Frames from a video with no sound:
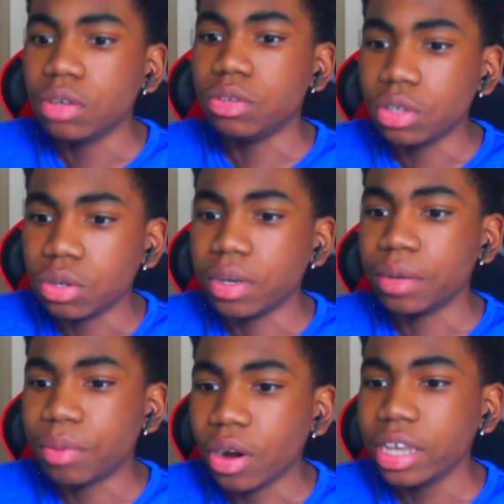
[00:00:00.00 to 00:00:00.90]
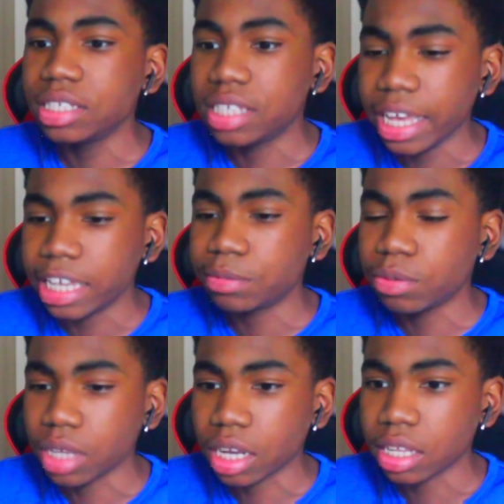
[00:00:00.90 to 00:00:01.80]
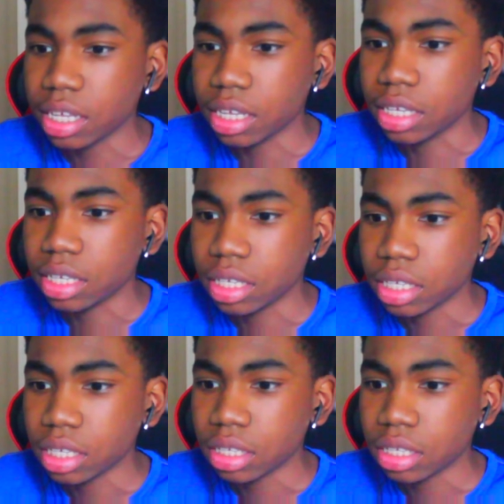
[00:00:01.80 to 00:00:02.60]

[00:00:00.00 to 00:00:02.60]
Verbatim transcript: You do it. Bro, his dance moves are clean.